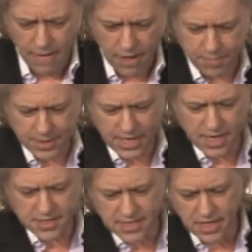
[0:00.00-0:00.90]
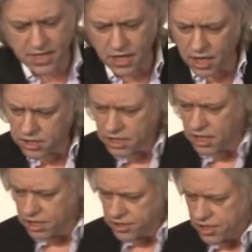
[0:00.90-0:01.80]
I began selling hot
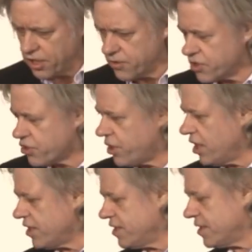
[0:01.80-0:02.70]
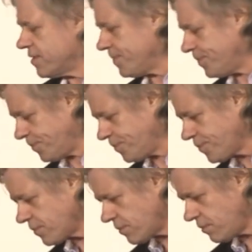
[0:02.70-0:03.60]
dogs on those trolleys
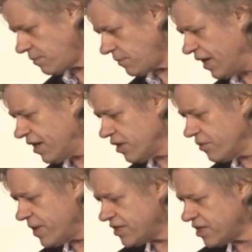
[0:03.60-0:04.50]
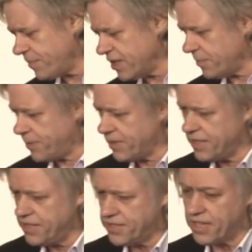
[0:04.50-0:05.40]
and got arrested by the
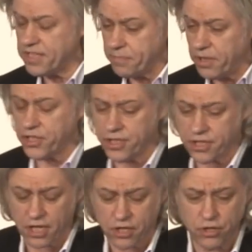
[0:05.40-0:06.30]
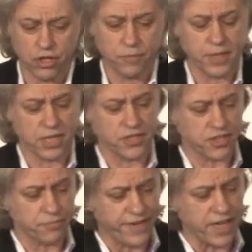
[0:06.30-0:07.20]
police as much as I could,
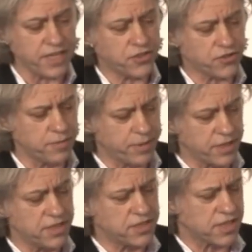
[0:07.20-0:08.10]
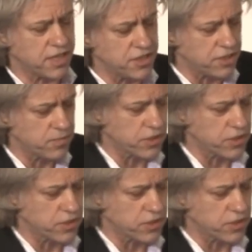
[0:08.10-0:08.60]
because Vine Street Police Station